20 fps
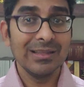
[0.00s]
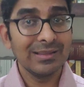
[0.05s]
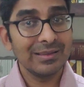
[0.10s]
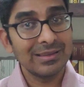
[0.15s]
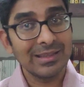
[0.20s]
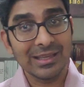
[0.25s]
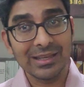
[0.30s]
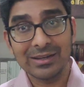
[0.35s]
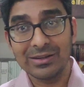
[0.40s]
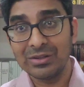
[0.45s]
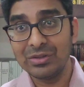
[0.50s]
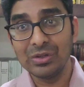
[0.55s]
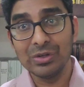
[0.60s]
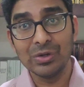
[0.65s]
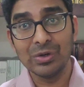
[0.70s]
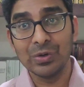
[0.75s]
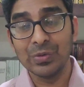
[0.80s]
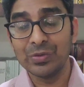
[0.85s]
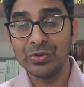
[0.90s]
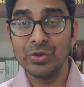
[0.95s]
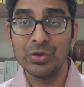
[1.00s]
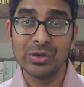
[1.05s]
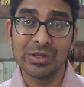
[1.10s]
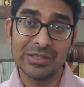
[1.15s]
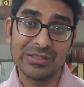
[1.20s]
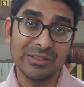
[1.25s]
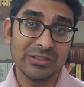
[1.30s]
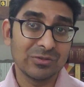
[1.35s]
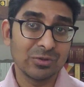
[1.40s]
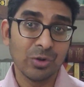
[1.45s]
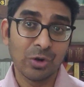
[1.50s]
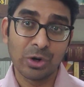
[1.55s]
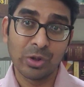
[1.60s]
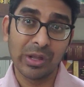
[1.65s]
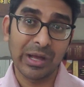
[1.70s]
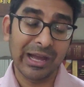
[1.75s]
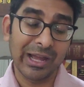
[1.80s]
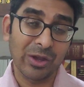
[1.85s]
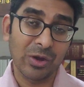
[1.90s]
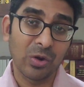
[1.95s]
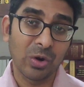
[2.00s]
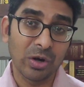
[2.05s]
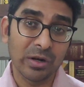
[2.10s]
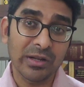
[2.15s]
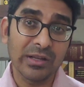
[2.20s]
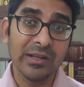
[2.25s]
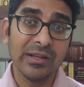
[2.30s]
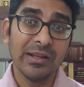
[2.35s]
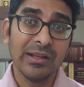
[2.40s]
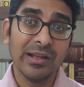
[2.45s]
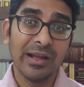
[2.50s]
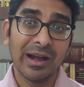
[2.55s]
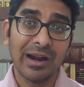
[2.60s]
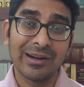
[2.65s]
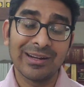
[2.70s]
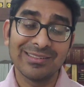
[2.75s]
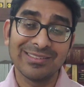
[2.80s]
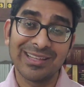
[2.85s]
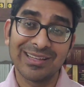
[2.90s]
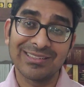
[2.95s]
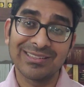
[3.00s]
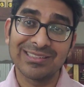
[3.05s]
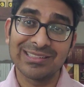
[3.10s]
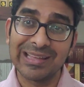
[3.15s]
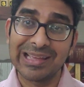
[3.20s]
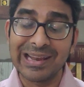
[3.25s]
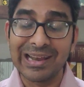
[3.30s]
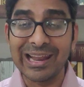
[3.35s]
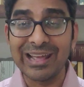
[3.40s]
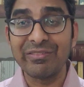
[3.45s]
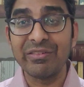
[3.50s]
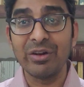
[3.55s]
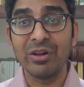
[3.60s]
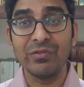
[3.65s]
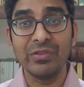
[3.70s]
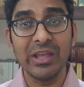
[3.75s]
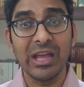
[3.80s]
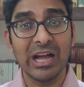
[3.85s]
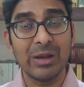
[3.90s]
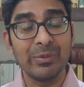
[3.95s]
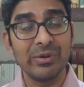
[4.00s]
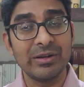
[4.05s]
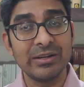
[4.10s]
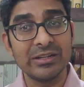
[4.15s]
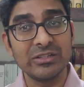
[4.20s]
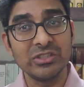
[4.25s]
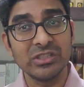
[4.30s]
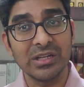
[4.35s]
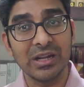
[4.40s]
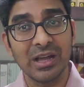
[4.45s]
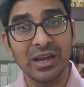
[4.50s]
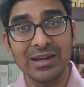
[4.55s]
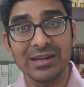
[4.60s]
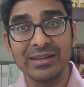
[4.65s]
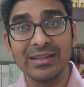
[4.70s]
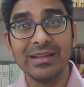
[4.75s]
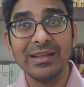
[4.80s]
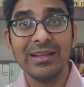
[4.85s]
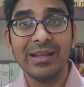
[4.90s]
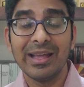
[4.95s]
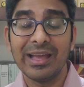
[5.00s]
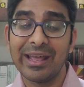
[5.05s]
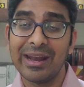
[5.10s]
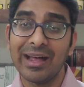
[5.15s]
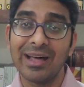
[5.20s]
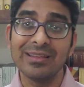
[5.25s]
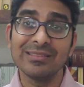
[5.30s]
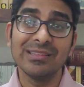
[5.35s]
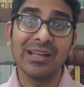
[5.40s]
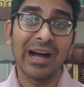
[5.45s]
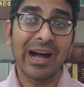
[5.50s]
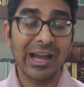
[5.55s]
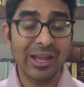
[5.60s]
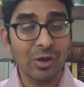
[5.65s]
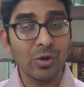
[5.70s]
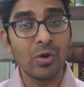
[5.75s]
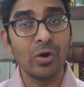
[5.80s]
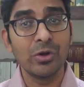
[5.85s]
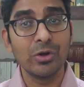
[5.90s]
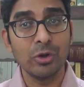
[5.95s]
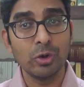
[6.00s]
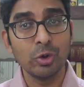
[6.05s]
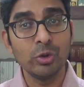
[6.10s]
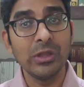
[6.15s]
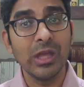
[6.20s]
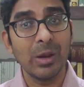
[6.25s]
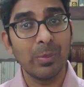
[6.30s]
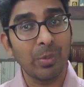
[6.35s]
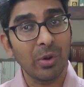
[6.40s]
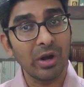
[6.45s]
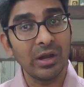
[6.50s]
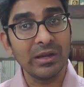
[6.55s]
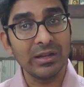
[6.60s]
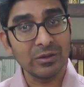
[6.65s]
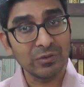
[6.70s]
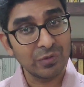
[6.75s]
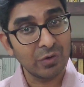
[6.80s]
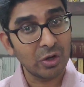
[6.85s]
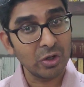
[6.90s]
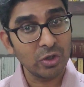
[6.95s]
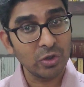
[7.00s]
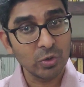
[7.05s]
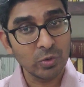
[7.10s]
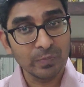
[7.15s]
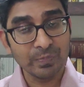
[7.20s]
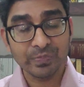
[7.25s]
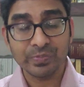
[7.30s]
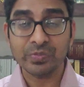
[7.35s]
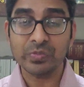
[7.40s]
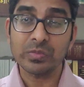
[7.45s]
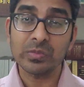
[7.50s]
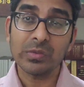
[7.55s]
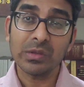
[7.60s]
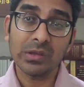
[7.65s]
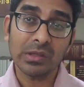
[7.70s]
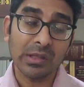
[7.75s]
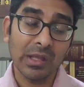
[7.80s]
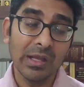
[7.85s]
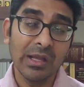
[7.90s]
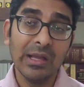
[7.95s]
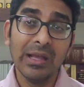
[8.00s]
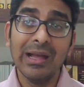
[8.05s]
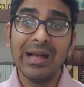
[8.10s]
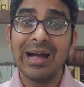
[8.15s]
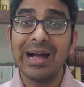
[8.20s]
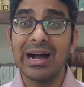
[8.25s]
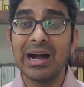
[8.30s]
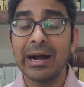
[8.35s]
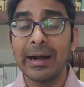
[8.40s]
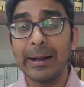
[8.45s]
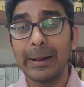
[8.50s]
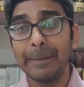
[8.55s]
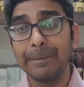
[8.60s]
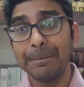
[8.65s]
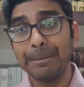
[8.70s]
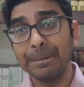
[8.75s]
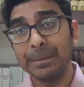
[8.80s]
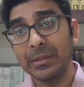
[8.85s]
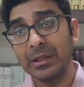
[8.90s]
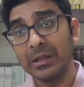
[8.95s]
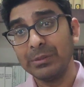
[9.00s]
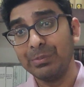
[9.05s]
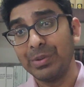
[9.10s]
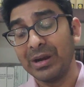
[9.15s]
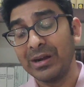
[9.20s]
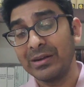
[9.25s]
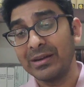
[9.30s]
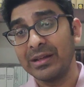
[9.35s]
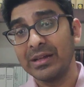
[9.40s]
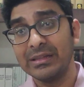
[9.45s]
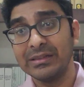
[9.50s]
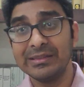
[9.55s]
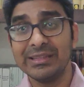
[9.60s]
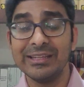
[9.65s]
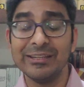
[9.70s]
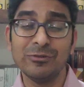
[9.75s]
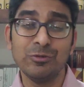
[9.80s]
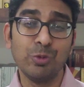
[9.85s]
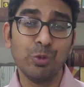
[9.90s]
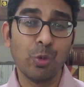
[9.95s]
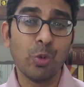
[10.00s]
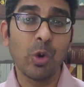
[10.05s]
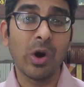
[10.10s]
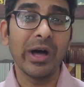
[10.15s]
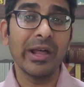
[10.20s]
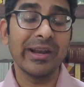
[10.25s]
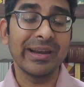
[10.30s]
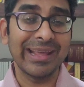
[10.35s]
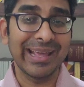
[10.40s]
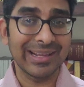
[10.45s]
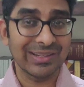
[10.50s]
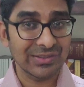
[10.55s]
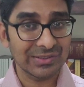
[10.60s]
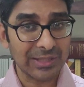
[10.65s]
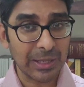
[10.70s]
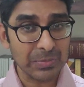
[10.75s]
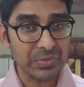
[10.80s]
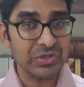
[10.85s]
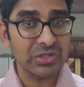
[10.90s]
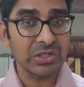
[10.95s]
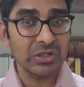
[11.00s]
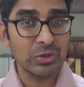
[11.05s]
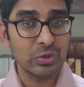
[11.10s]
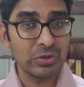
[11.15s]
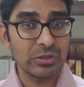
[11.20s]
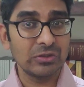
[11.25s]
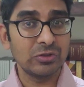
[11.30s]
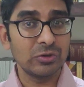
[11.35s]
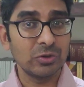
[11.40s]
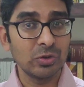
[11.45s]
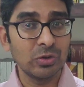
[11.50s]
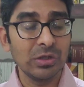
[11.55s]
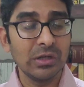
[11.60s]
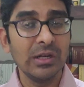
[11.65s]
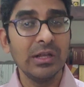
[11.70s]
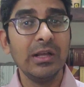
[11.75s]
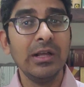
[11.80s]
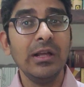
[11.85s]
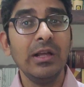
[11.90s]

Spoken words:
then you can just go to the High Court under Section 11 of the Arbitration Act and ask the High Court to do the appointing for you. But there is one exception to this rule.